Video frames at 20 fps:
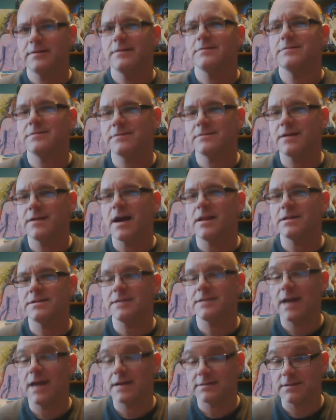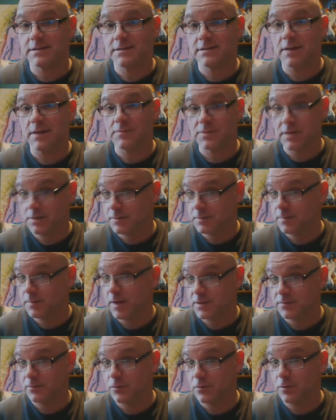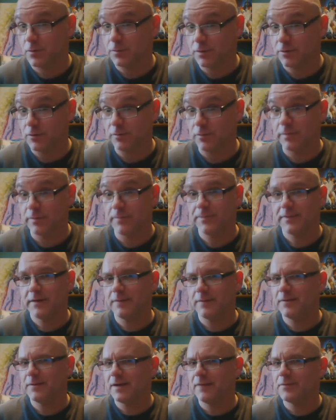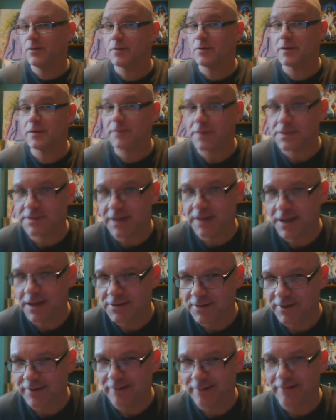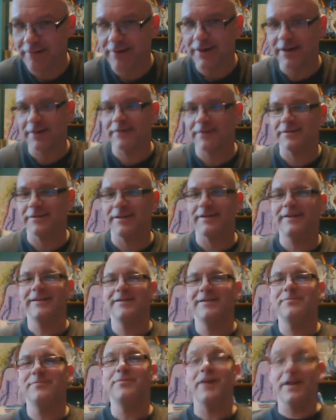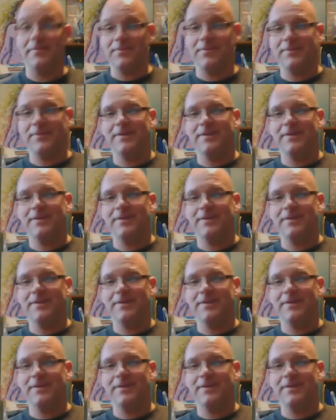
Just kind of this tacit assumption. It depends from group to group. I'm going off on this tangent already, aren't I? But